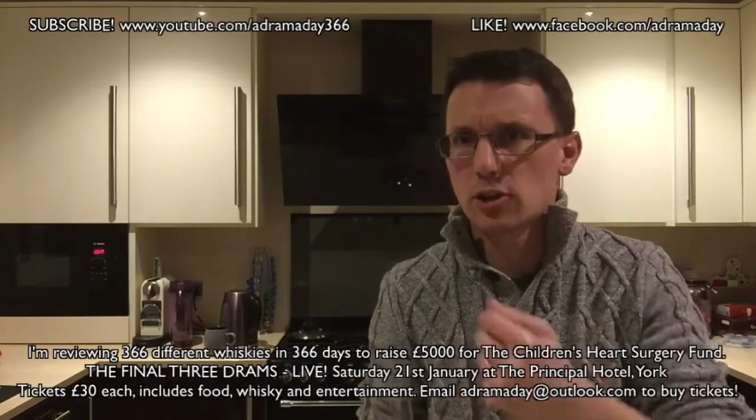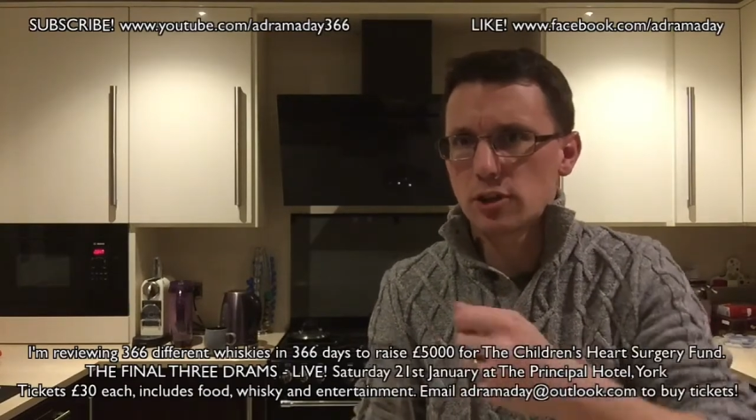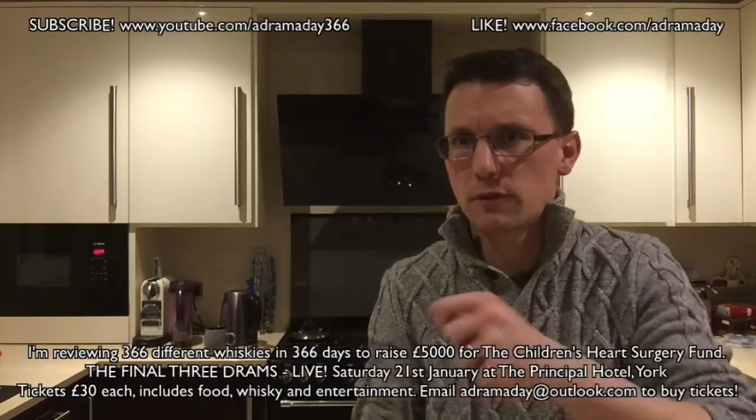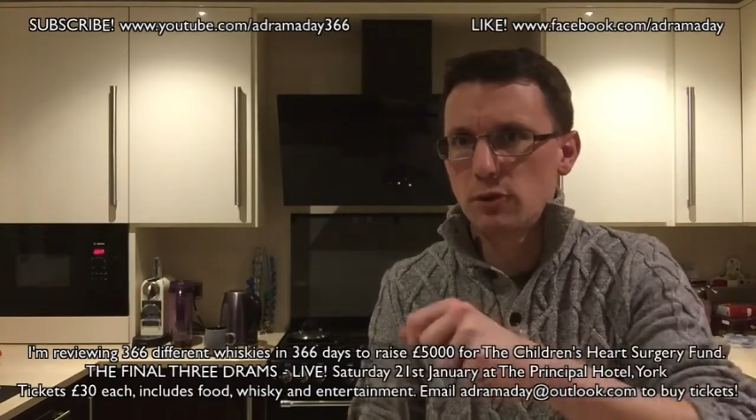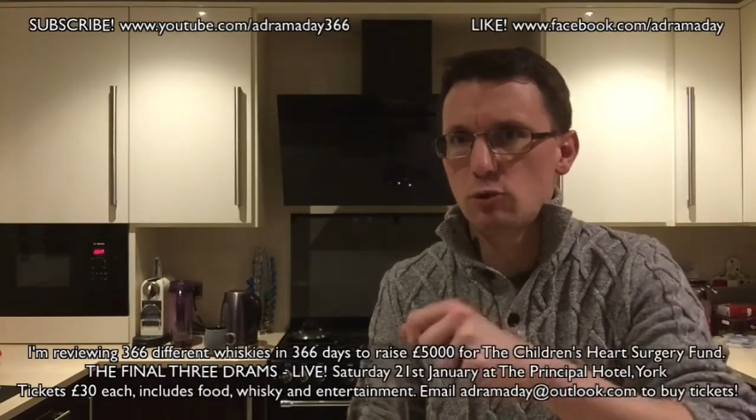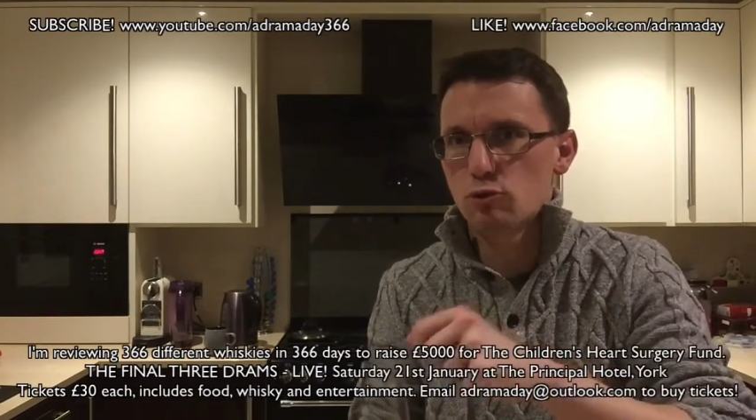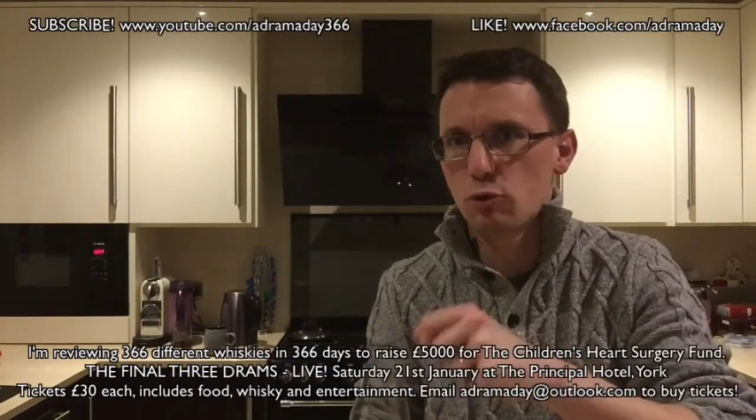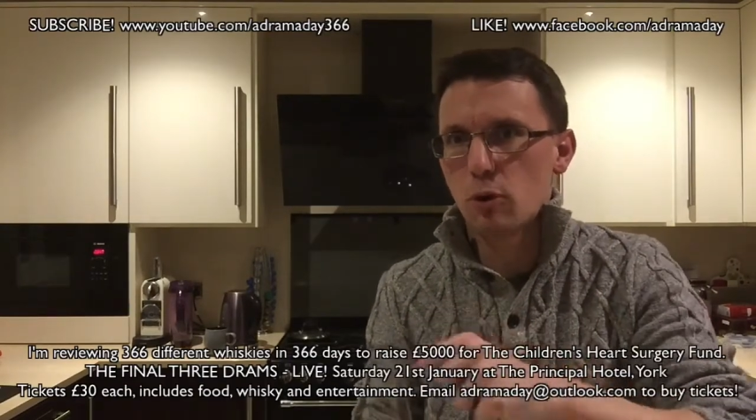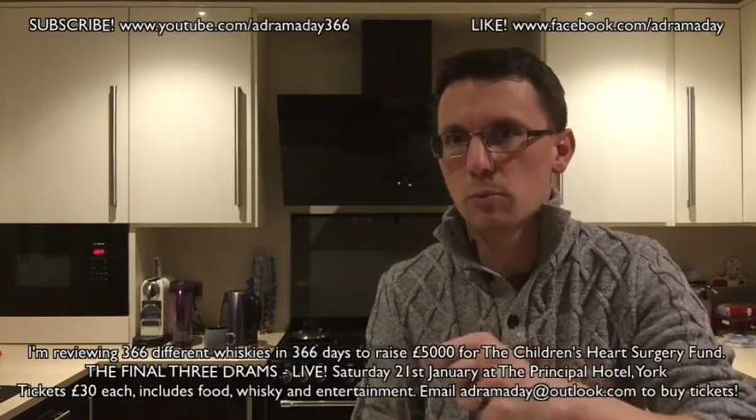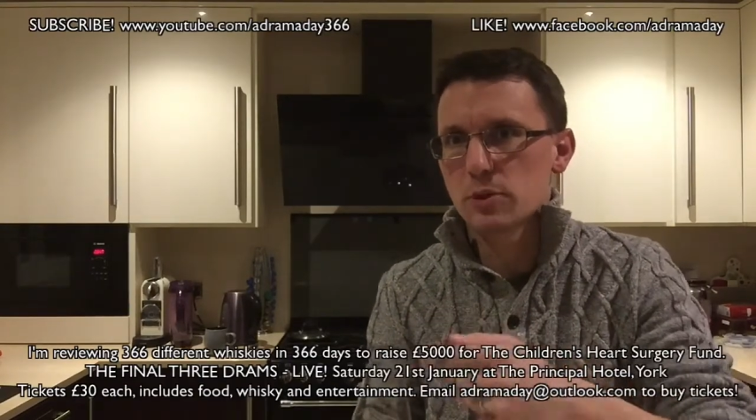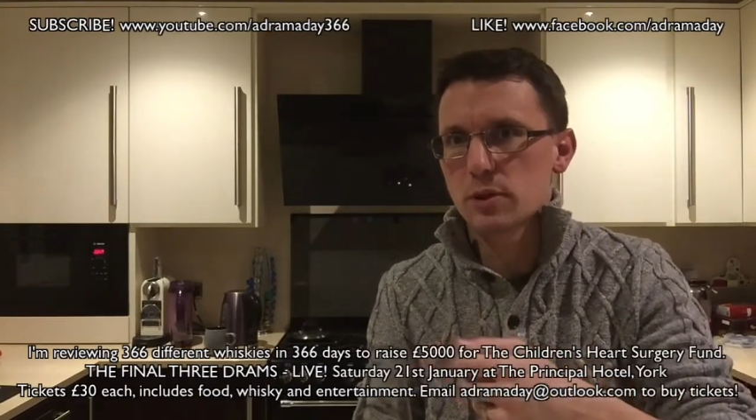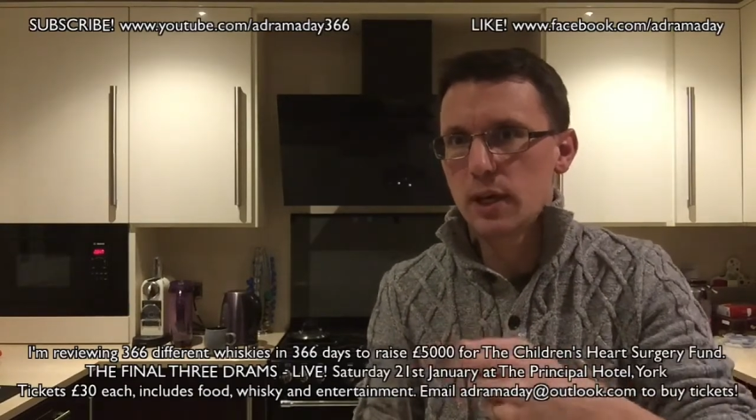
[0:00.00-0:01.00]
just a few
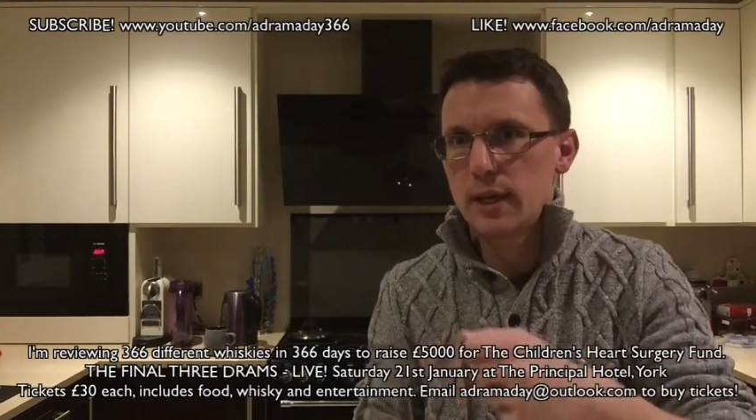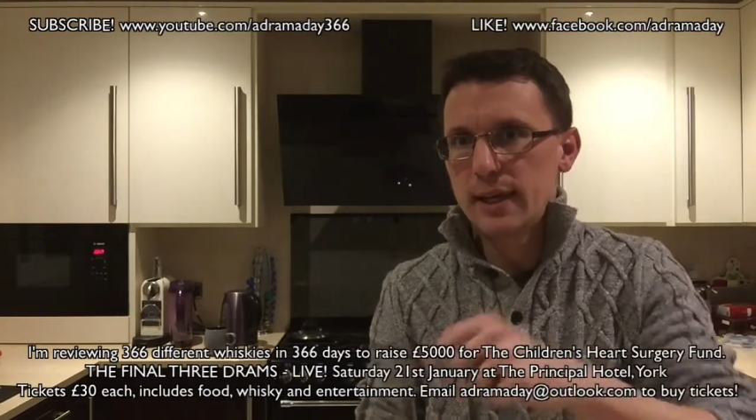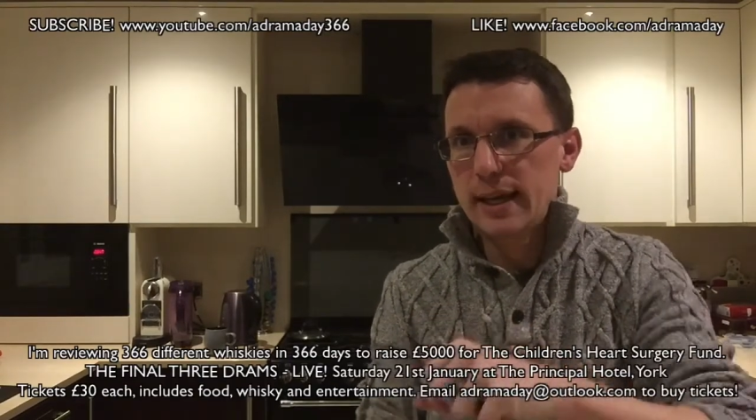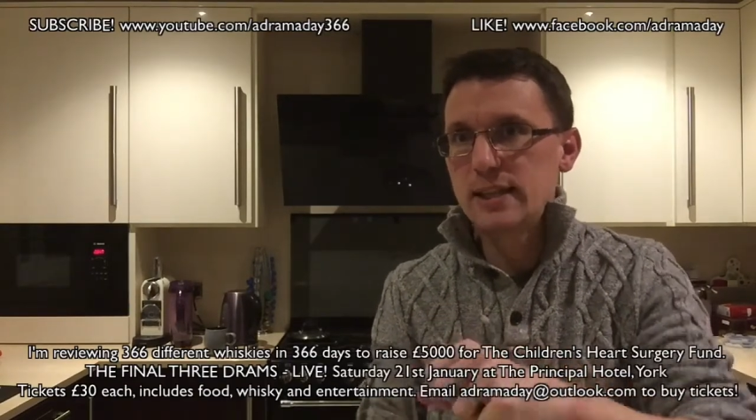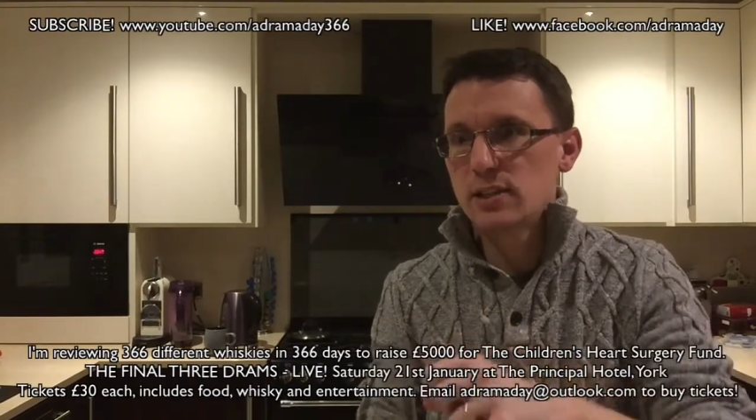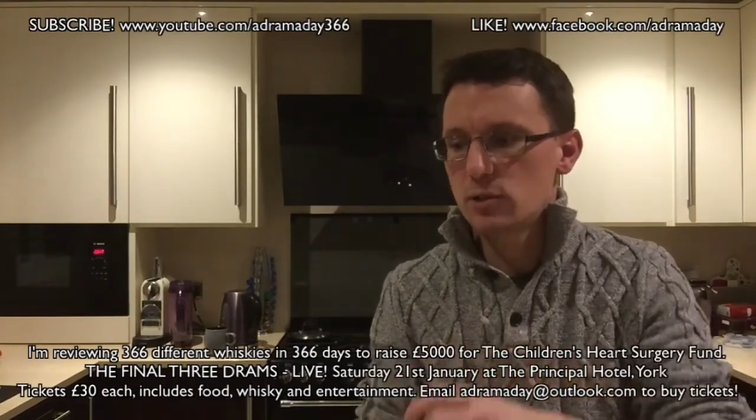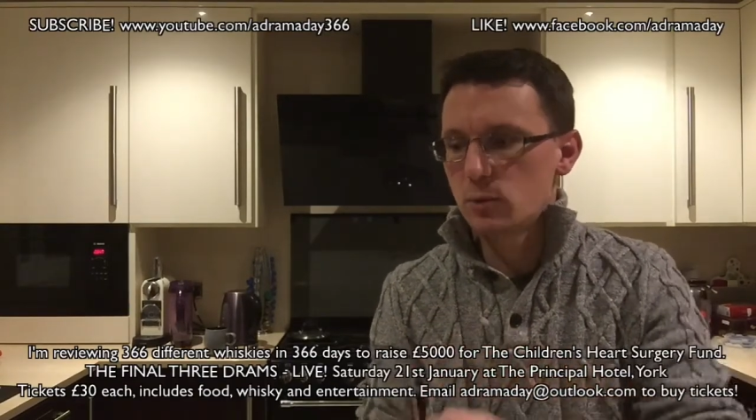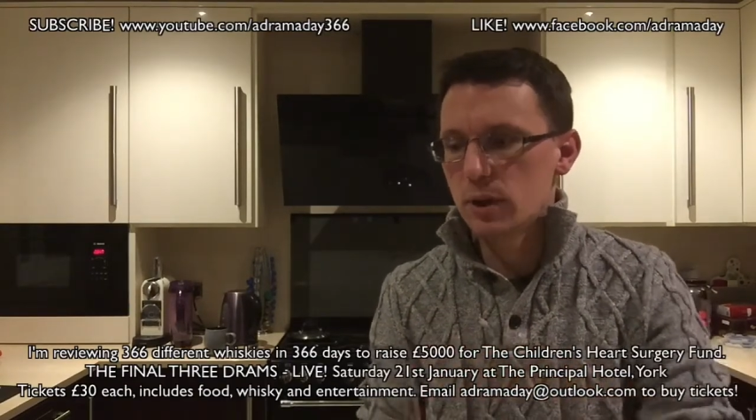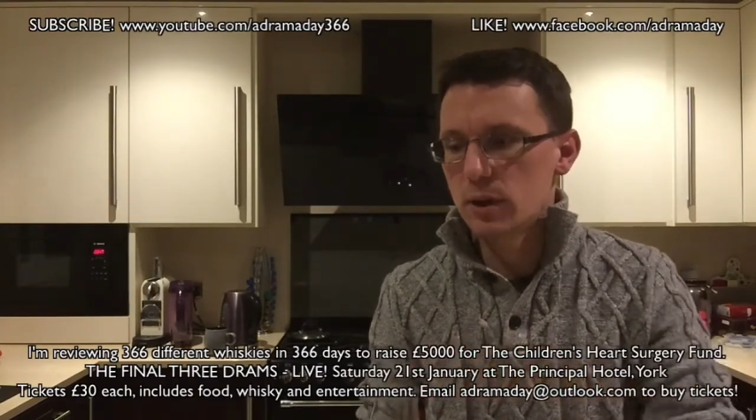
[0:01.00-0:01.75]
drops into